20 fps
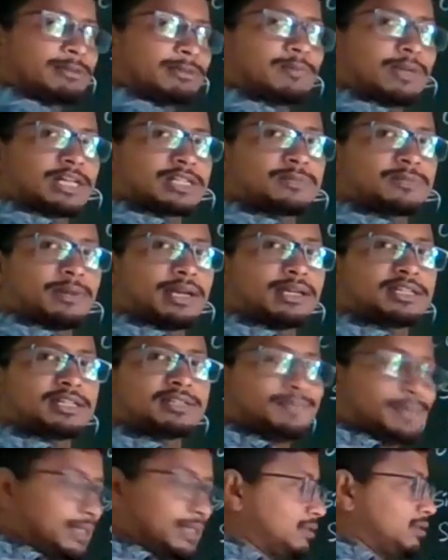comes plus minus
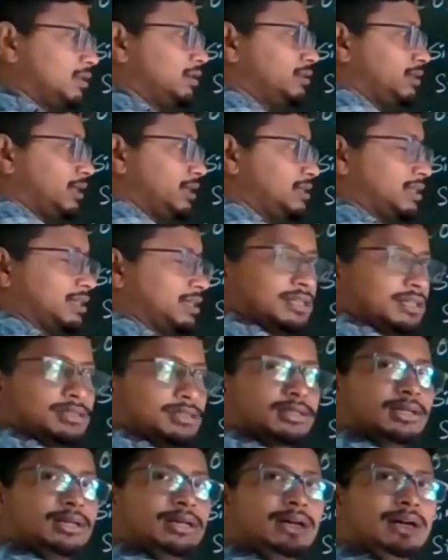but since it is
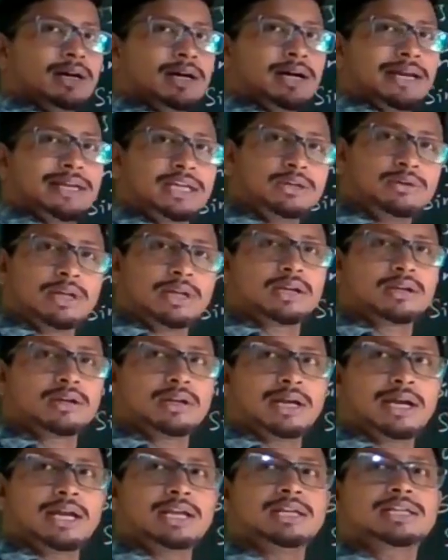acute
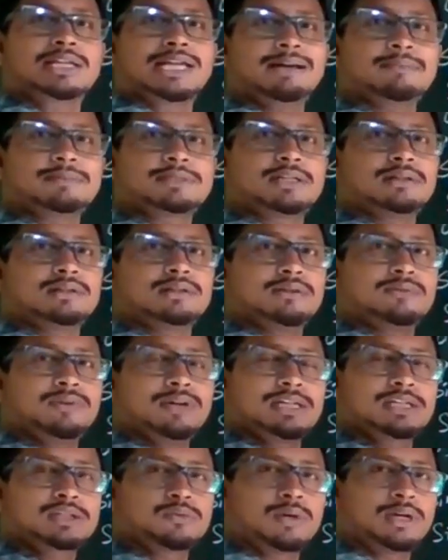angle and comes on the
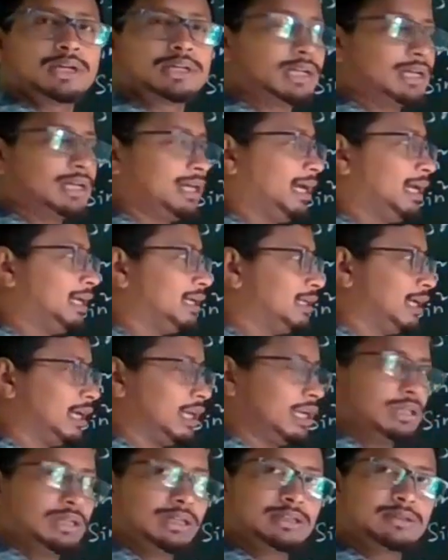first quadrant and
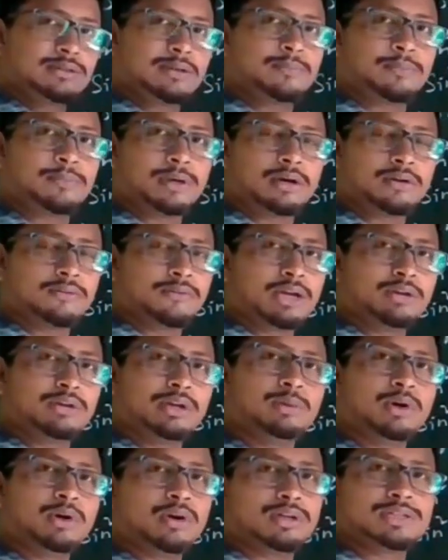their value
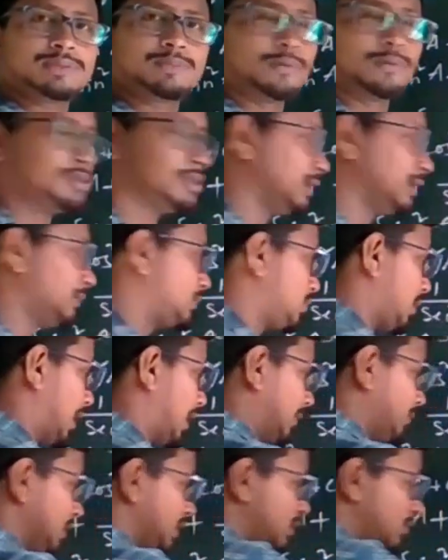will be always positive so
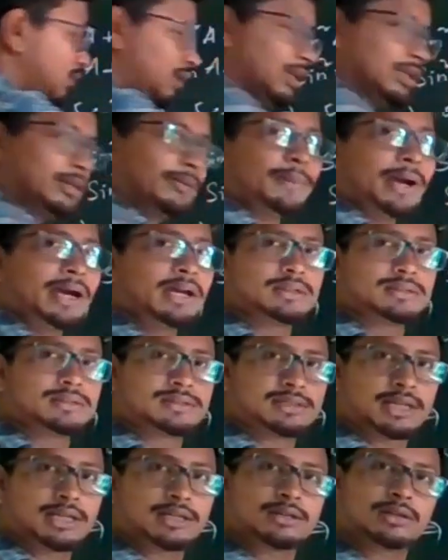I am ignoring the minus
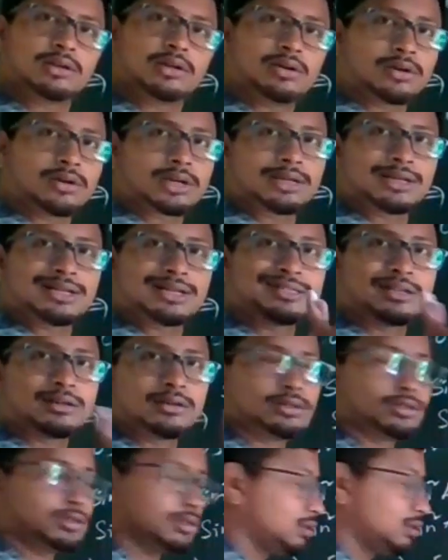sign okay that's the
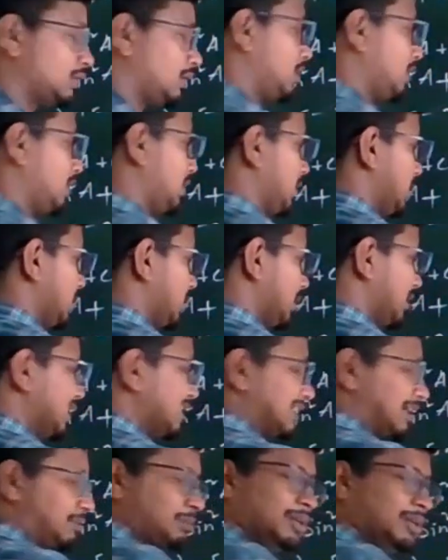reason generally
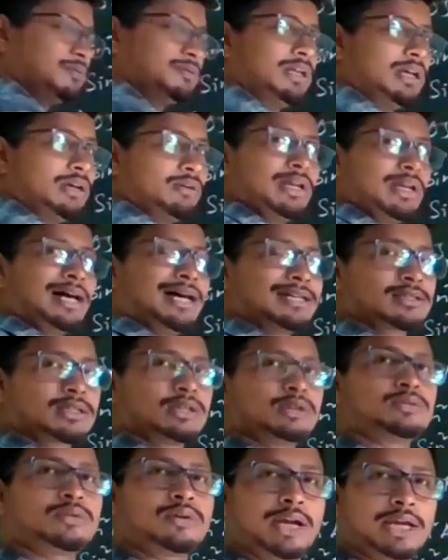sometimes they will ask
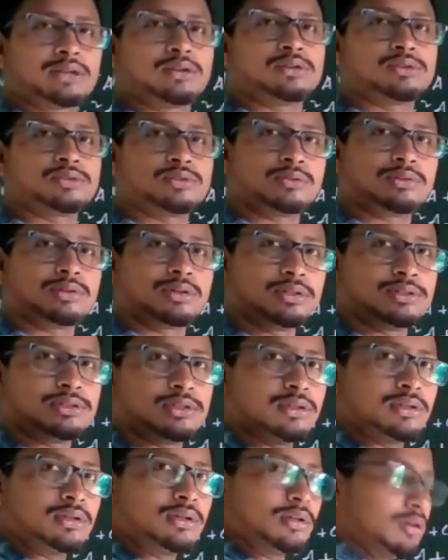you to write also the
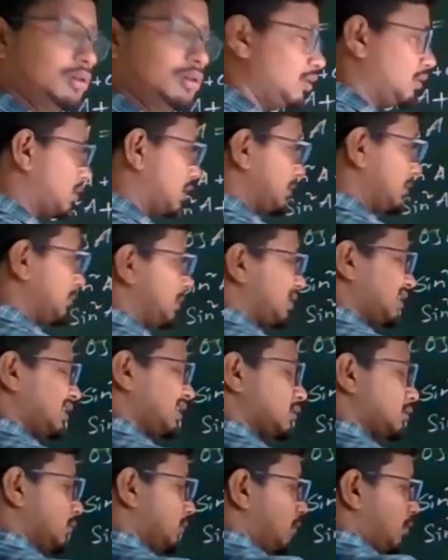reason okay but
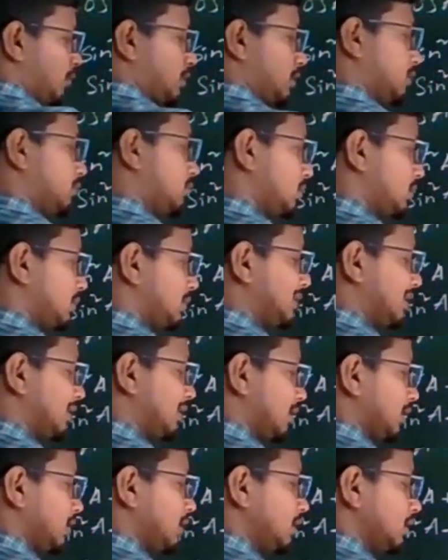it's not required
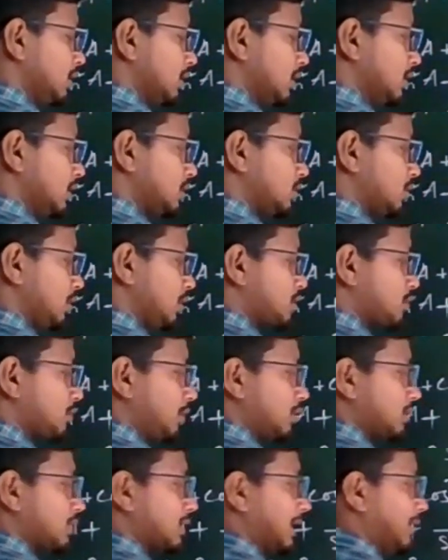generally so
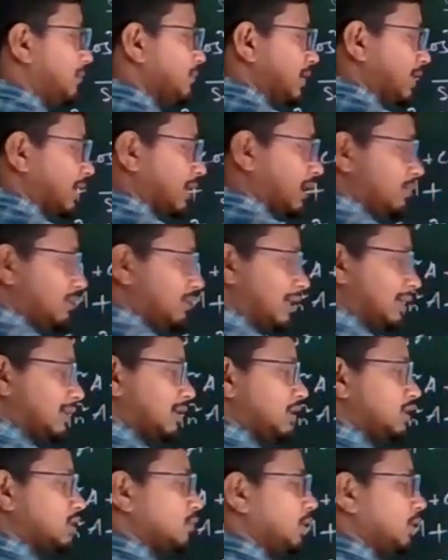square root comes again you take
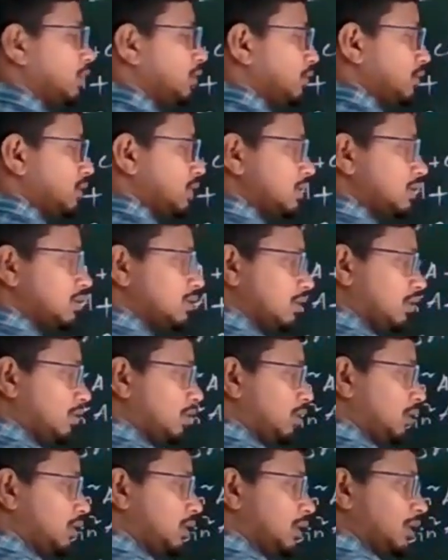the square root so
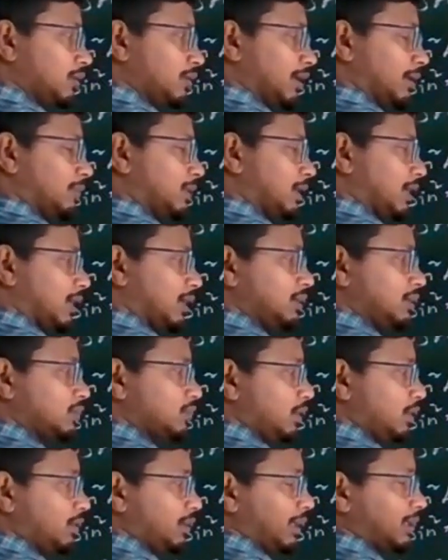you have taken
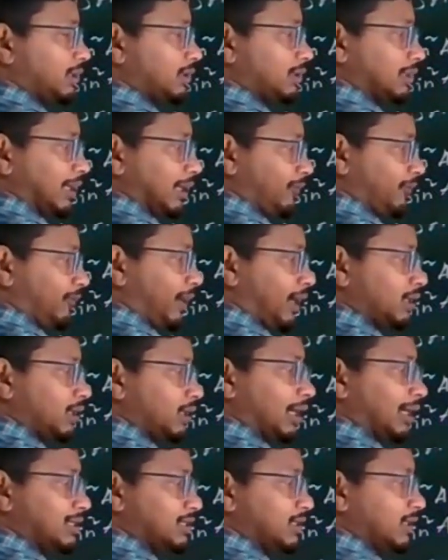square root and
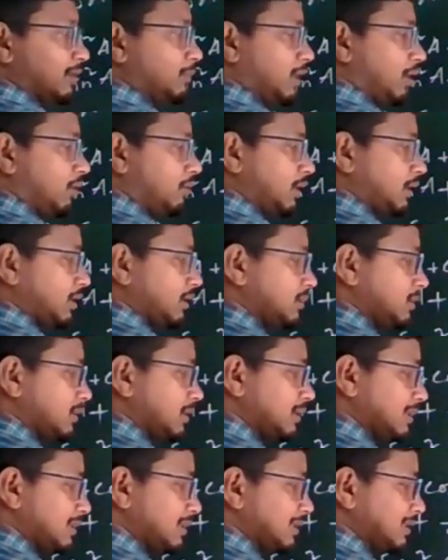find the LCM now that is
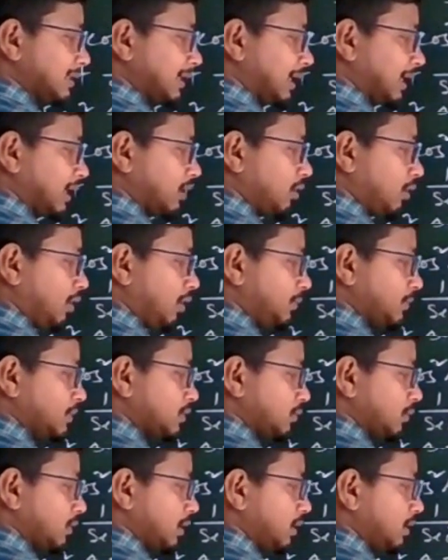sec
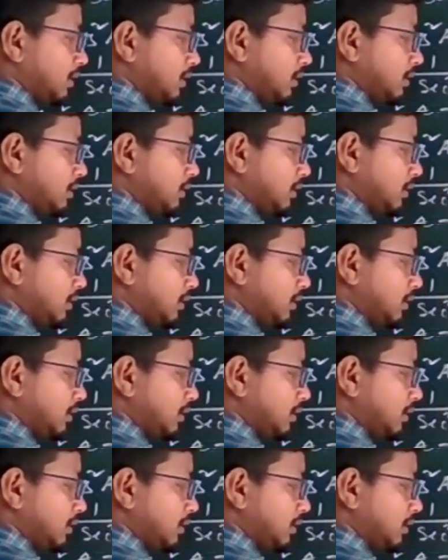square